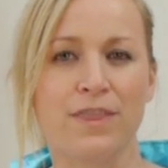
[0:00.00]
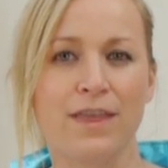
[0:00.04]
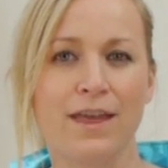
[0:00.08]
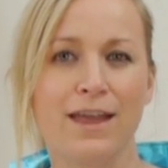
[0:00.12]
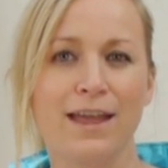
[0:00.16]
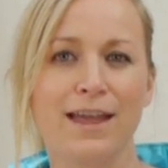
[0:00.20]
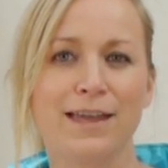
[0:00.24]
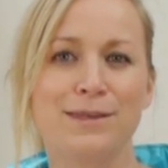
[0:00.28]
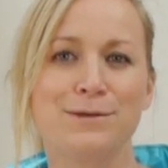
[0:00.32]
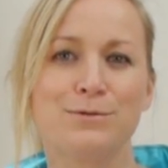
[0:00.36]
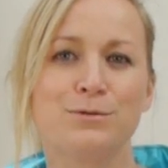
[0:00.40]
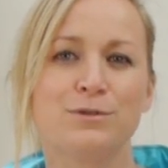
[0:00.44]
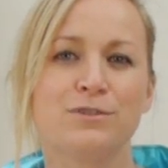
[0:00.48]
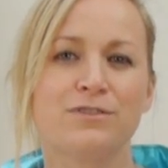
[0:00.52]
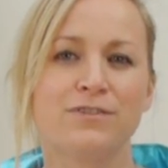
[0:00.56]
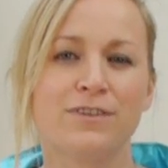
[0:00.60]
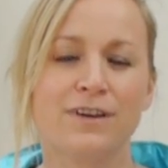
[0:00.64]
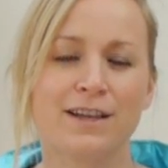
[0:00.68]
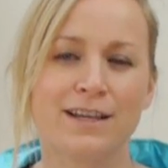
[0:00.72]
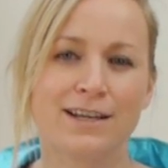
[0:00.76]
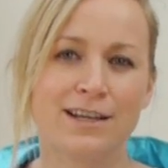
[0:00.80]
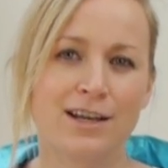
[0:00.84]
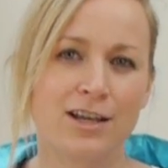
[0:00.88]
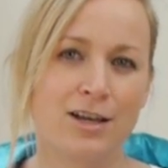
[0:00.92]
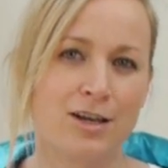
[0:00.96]
There you will
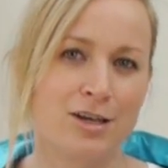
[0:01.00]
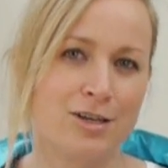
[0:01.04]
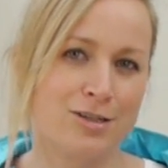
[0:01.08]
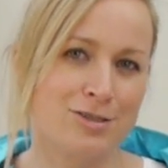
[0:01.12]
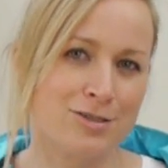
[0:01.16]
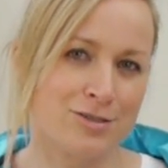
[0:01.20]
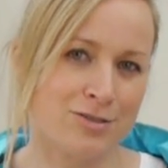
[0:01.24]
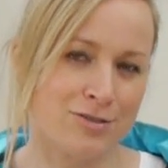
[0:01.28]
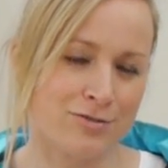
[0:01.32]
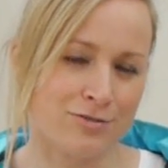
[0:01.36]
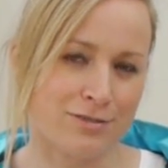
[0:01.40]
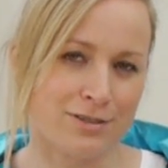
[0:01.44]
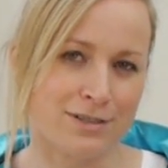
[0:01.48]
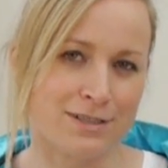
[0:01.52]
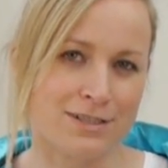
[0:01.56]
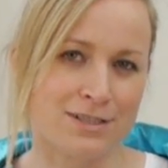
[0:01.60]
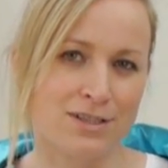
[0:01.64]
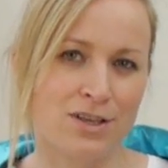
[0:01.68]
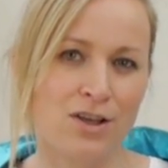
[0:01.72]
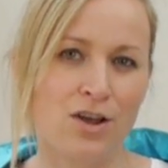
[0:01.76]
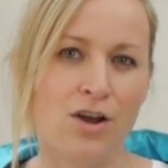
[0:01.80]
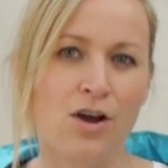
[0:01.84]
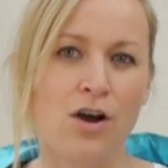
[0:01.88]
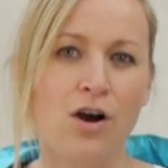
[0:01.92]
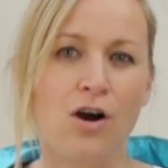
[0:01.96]
find hundreds
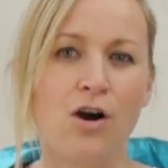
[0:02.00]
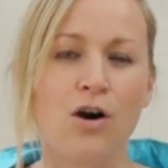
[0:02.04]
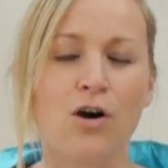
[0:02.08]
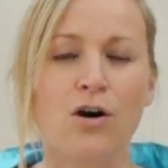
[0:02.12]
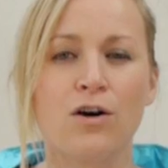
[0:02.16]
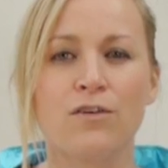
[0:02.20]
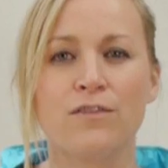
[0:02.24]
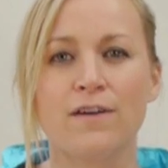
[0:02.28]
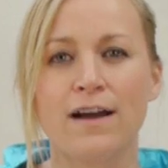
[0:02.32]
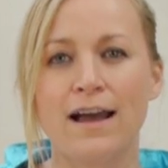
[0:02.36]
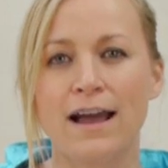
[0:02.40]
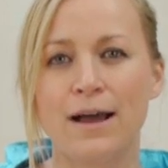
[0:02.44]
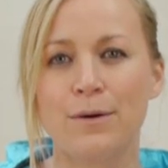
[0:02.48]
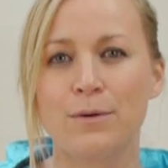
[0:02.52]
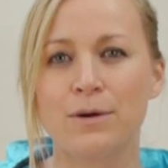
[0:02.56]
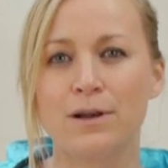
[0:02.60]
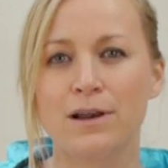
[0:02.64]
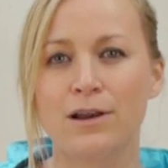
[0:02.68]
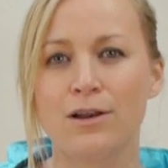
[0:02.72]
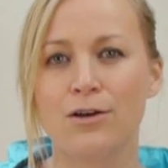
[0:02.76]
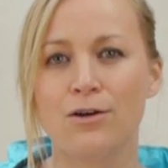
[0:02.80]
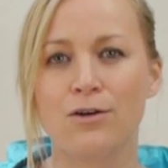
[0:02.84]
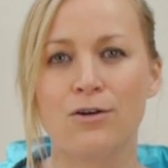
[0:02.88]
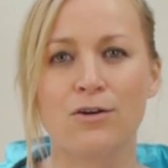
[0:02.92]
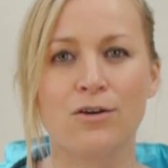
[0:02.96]
of
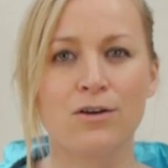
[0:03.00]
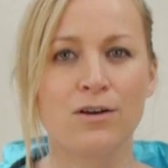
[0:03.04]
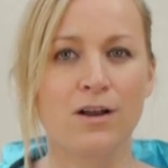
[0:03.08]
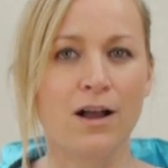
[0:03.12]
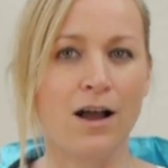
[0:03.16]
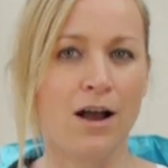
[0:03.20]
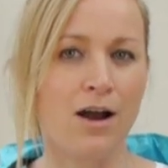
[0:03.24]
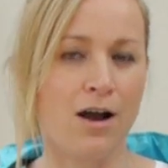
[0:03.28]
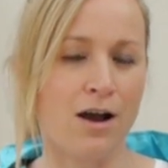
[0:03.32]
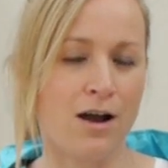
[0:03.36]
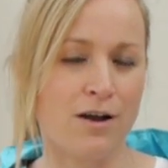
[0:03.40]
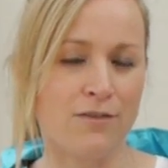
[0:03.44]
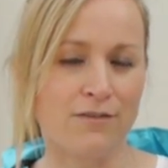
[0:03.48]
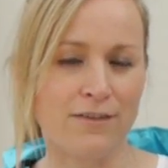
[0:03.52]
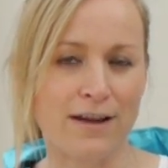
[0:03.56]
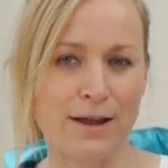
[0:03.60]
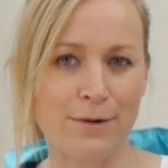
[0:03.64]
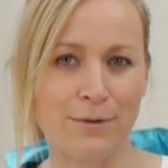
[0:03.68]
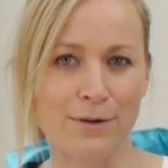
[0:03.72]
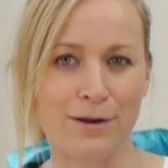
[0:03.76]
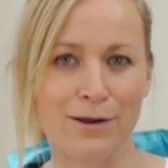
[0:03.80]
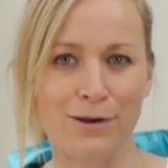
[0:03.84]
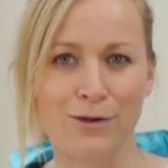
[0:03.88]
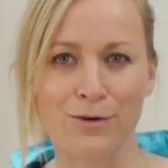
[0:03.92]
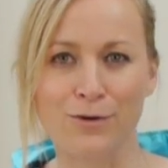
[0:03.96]
hour-long,
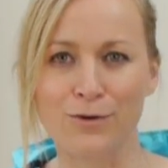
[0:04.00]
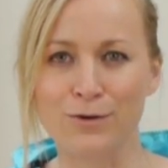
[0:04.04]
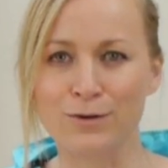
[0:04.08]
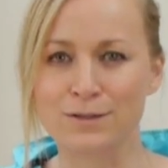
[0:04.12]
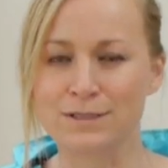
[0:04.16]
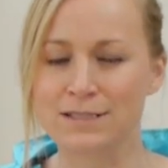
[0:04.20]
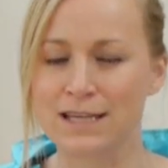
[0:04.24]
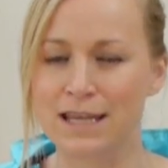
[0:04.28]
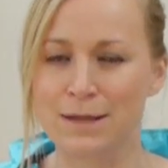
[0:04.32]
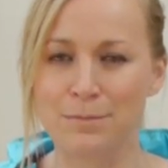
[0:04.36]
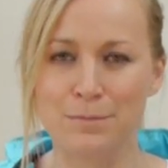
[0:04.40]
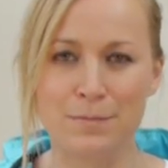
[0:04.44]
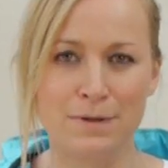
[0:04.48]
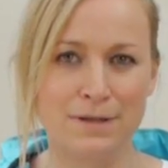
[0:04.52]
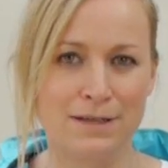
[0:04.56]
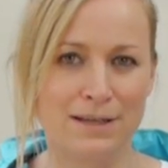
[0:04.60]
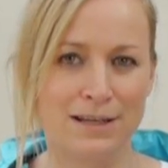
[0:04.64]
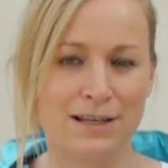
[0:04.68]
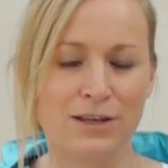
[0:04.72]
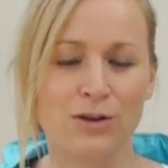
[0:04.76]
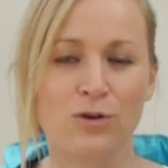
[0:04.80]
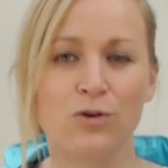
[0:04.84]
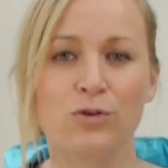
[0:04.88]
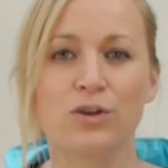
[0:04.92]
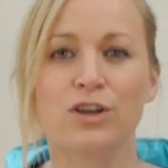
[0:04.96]
half-hour-long,
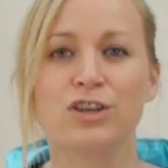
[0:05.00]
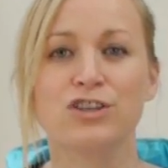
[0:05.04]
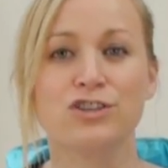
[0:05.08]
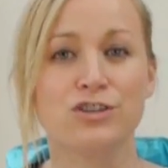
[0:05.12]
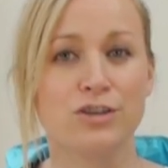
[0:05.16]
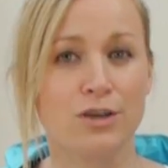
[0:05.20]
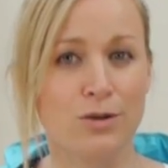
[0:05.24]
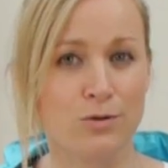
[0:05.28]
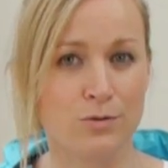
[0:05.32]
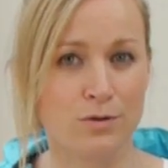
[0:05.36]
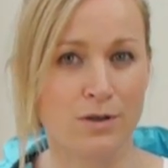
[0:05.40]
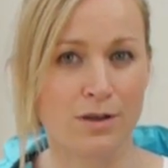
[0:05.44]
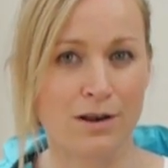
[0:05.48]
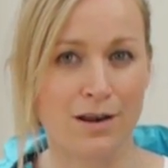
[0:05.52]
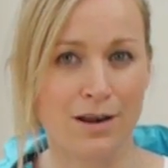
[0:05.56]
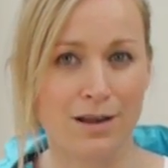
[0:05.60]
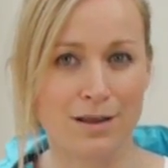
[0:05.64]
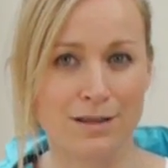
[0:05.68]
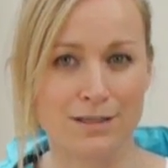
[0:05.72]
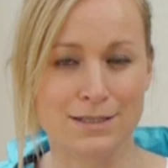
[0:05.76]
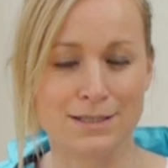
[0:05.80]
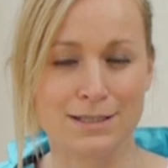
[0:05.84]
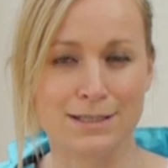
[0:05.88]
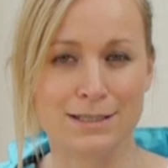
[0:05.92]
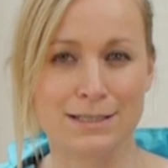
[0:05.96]
10-minute-long yoga
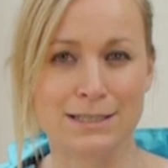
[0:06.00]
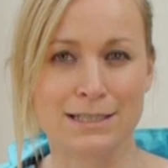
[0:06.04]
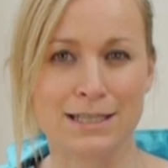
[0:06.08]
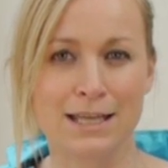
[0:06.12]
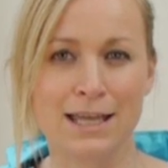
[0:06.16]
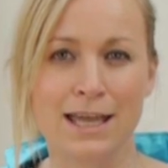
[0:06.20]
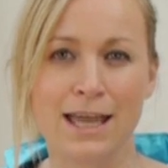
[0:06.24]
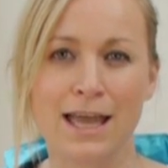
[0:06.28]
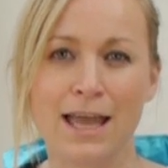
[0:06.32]
classes